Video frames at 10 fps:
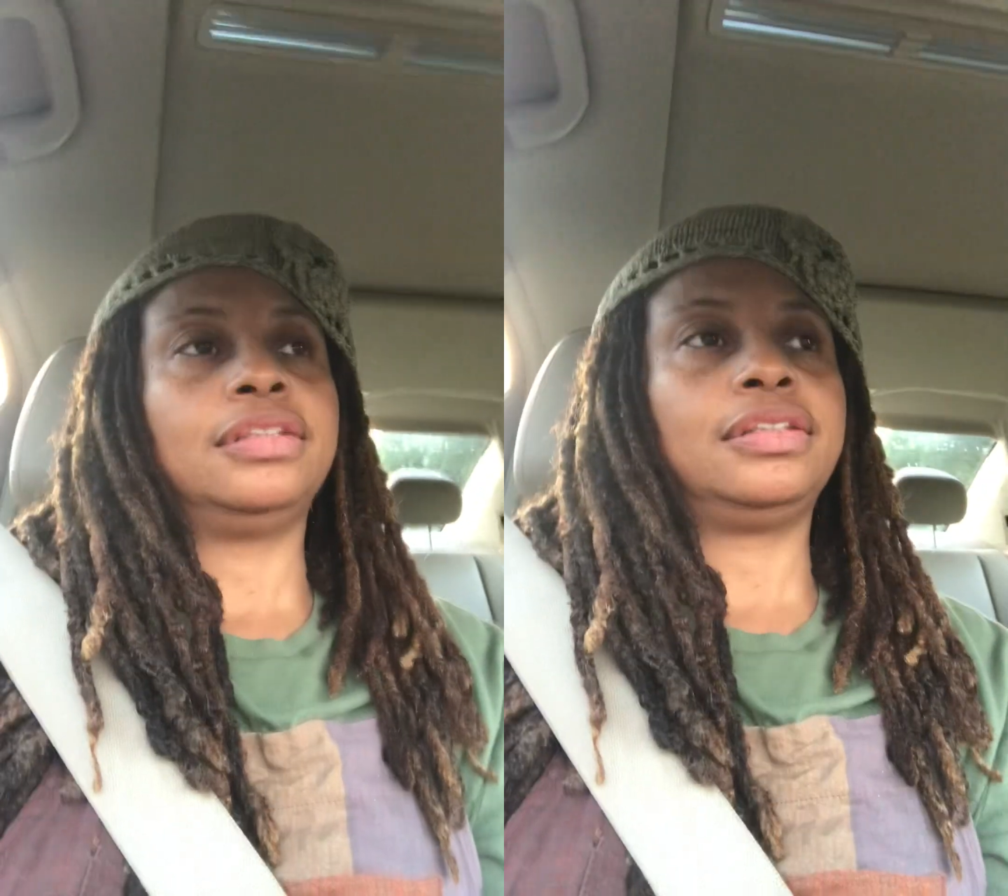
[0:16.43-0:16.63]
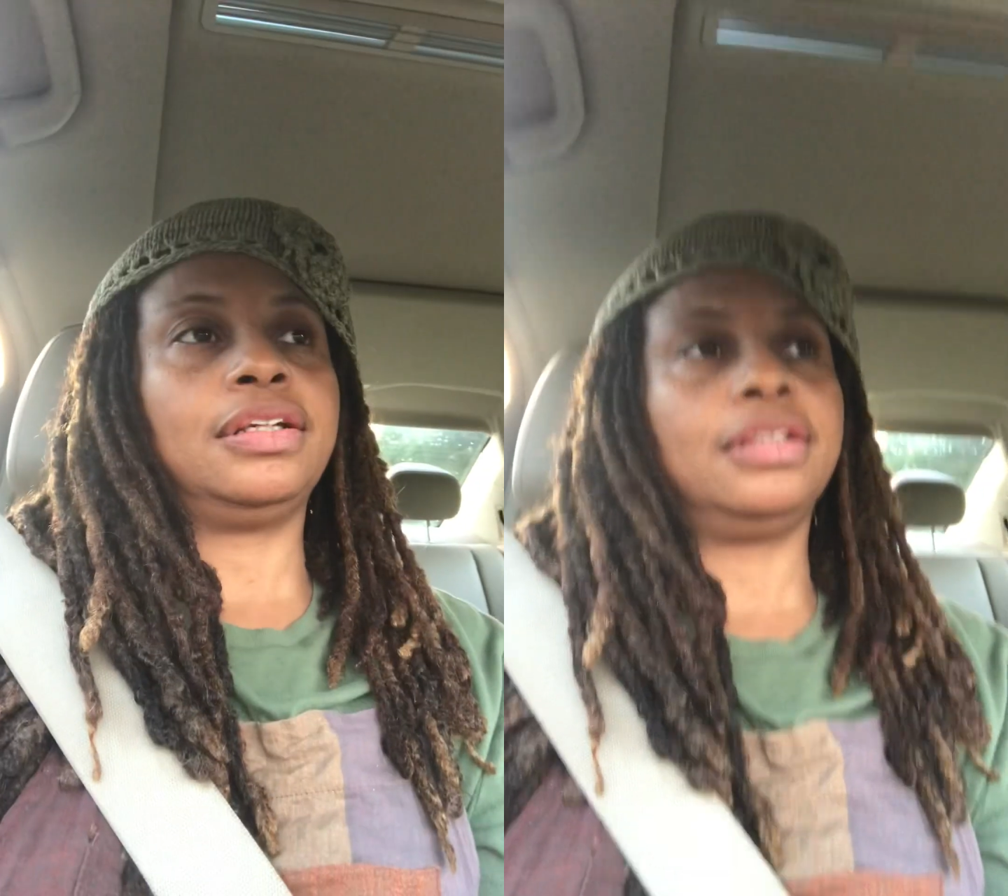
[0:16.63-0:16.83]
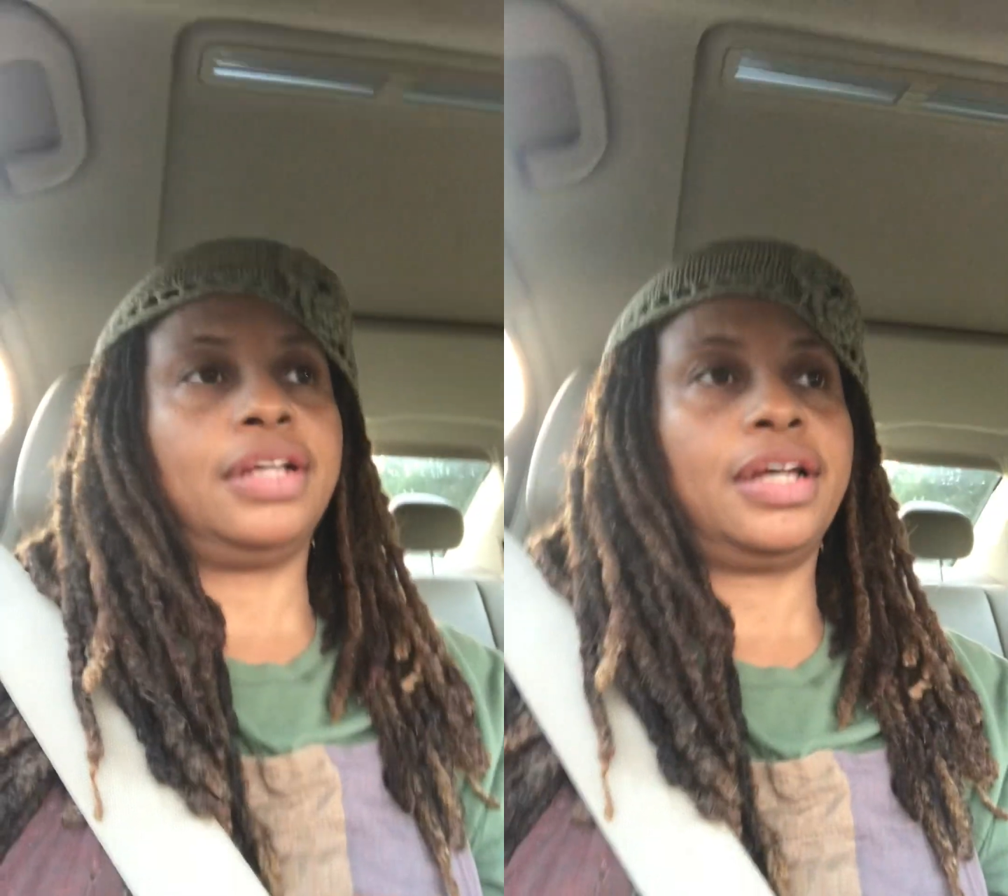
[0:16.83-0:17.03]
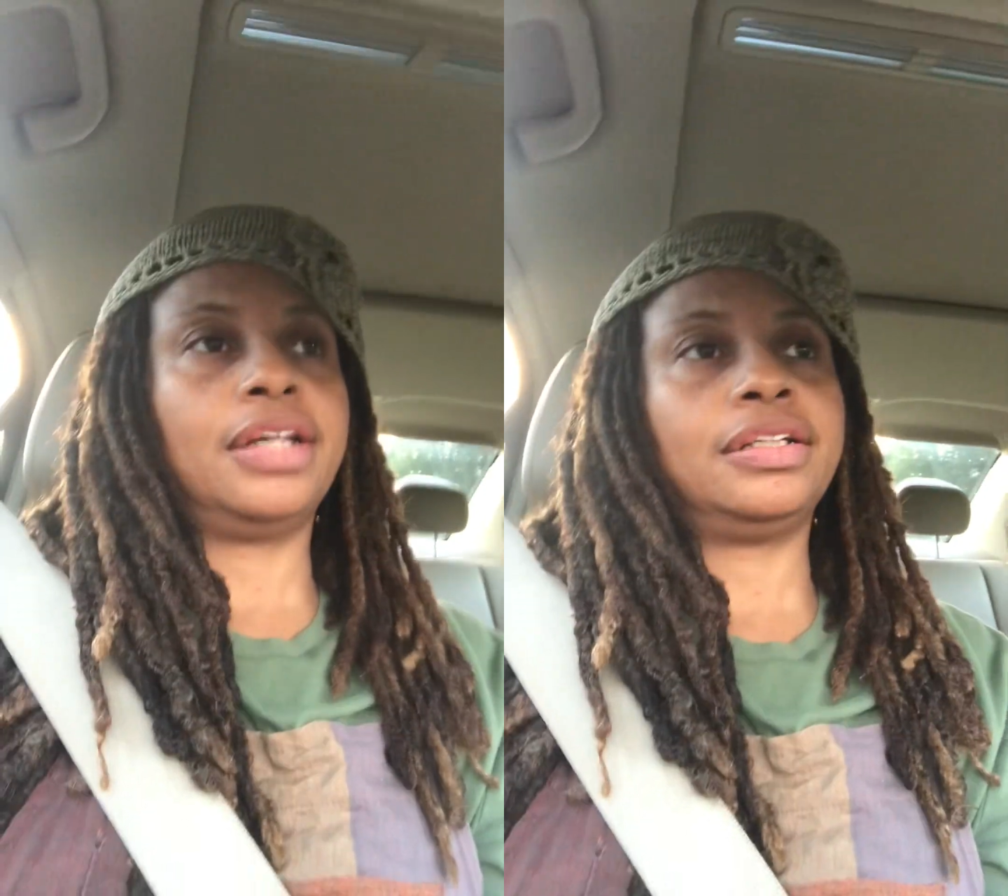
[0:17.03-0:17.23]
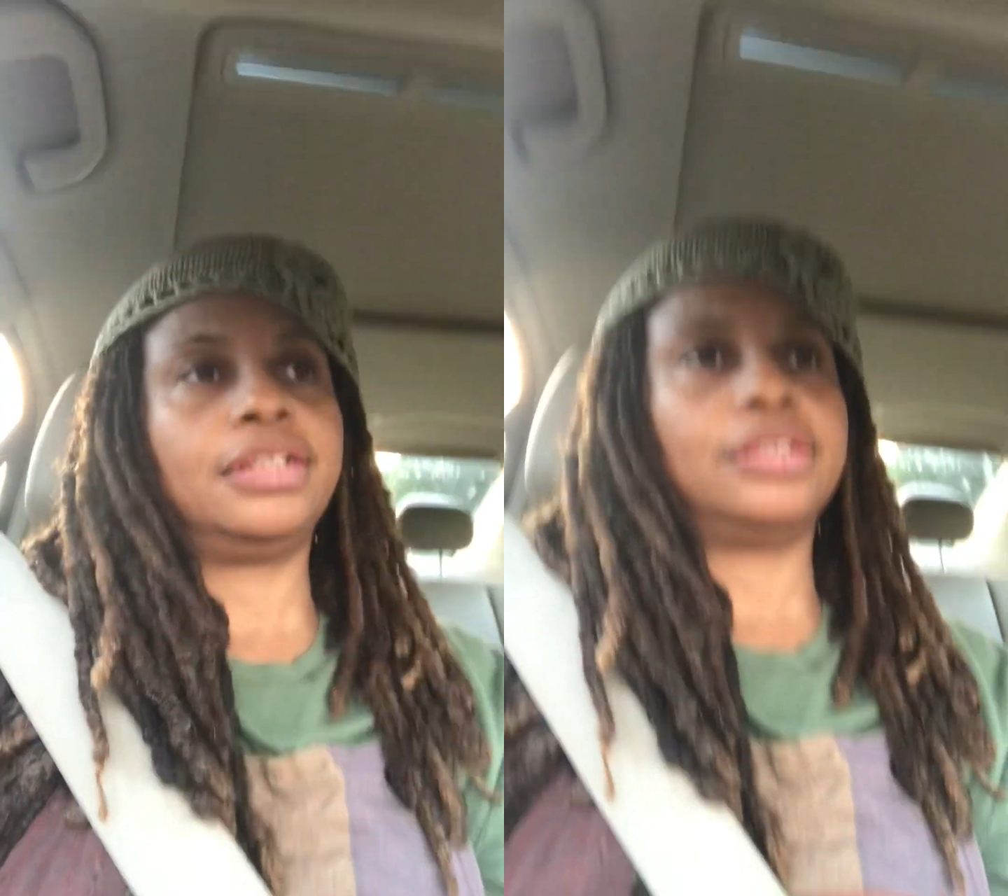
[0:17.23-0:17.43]
the
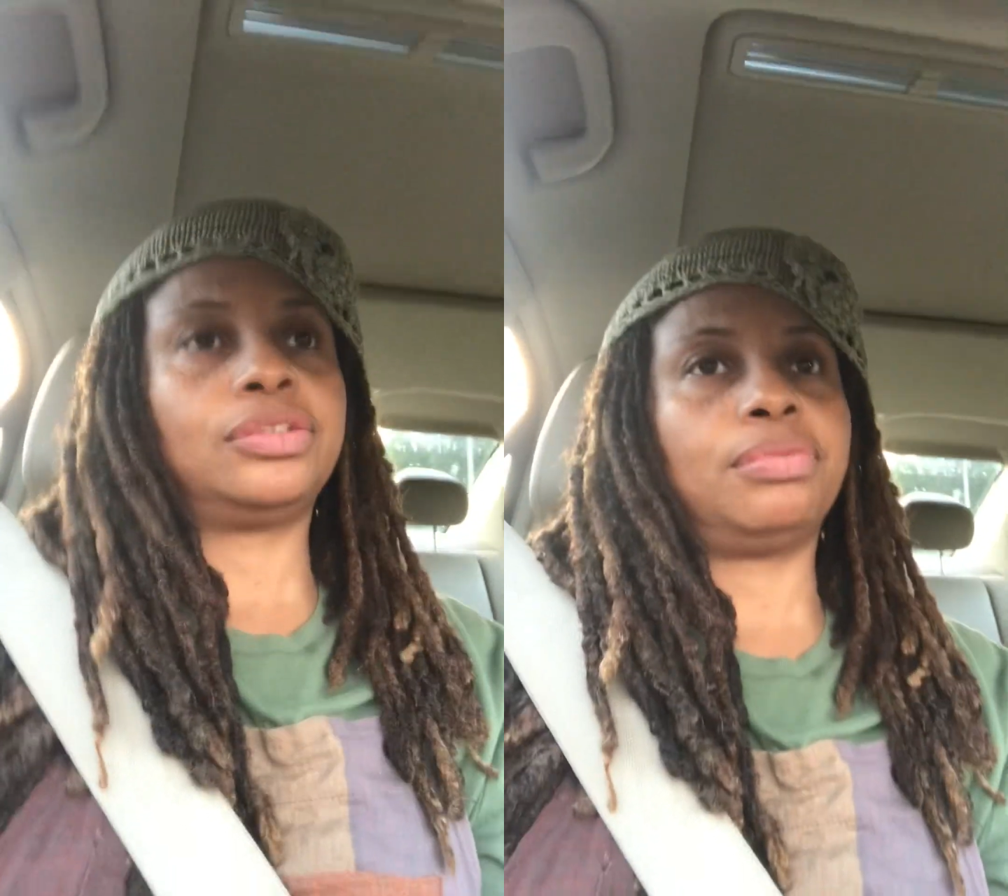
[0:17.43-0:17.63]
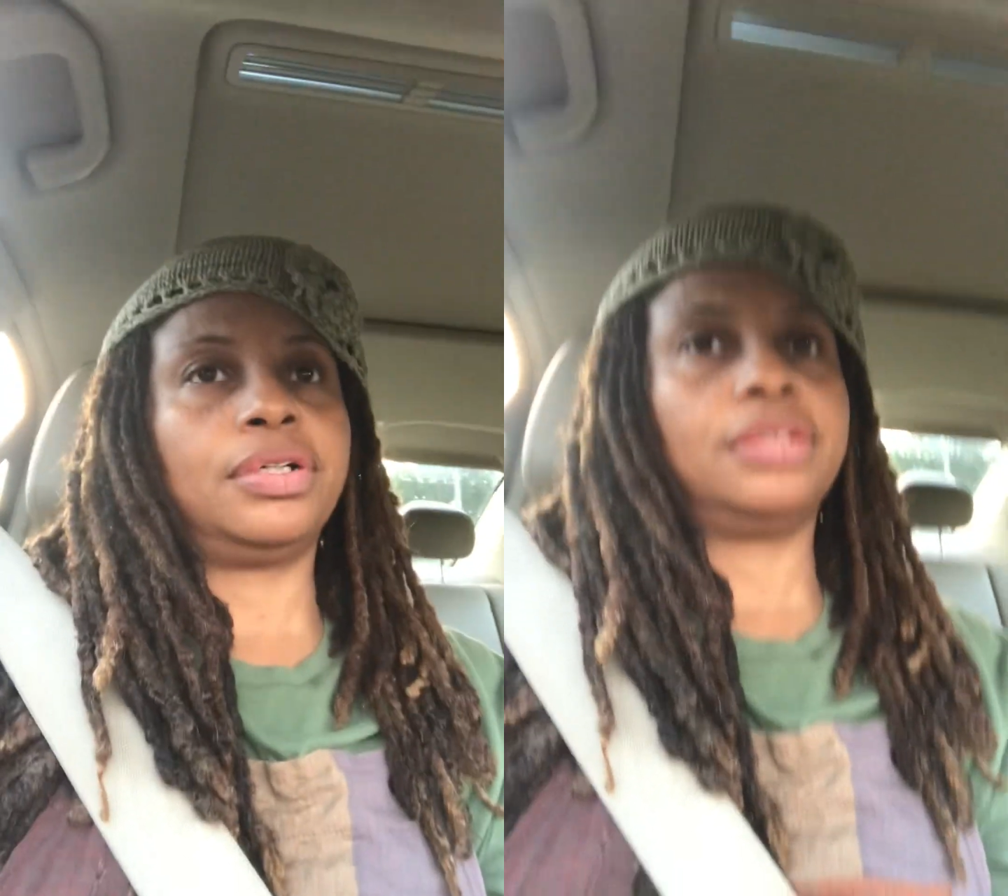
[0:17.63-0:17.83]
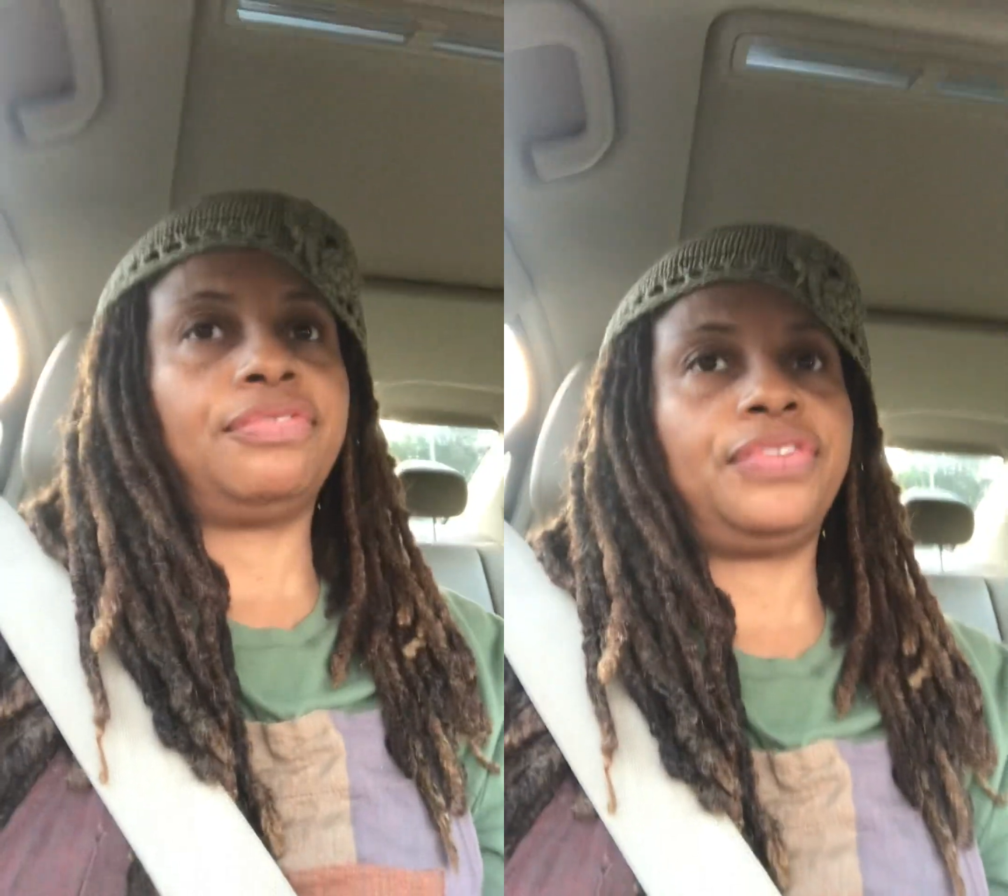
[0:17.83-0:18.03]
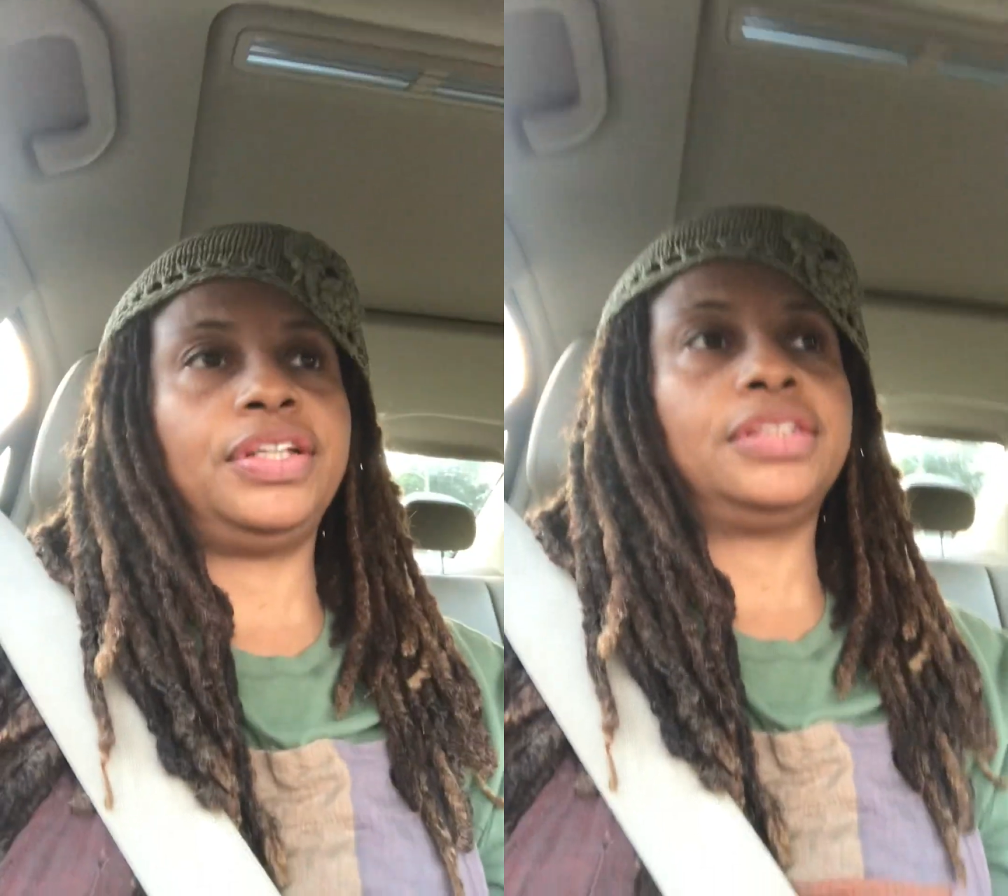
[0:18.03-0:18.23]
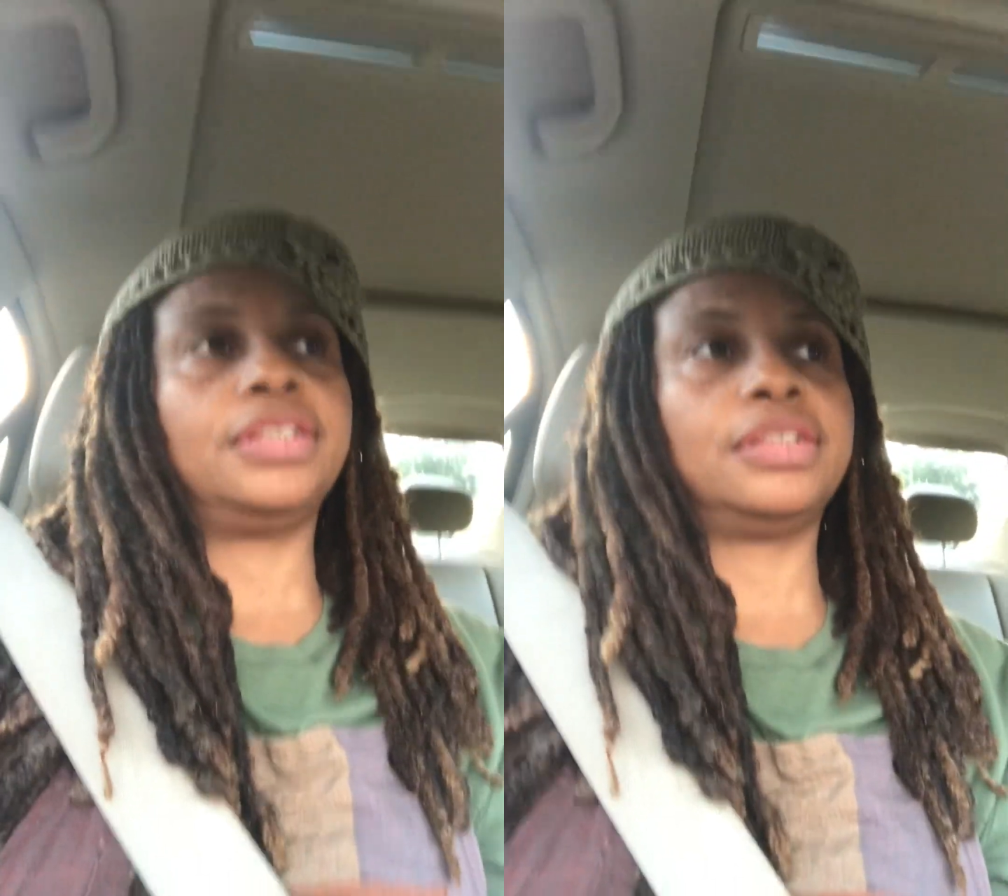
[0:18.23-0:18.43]
land is what
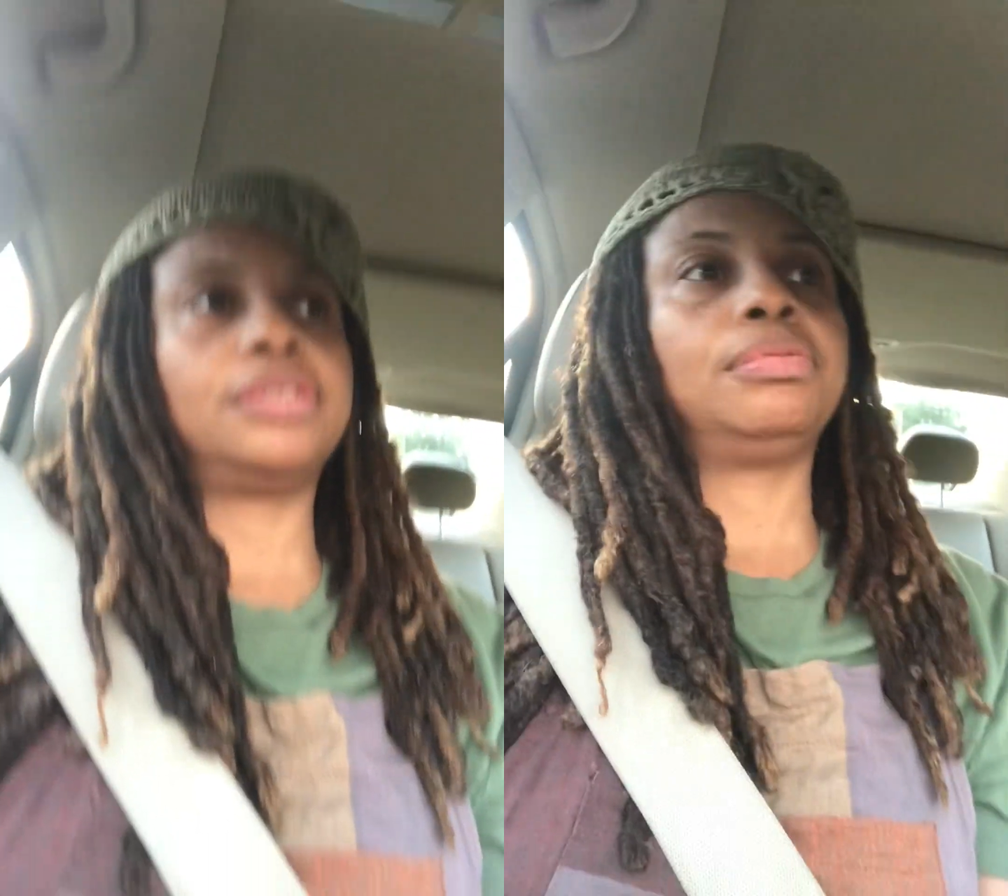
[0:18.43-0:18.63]
feeds us,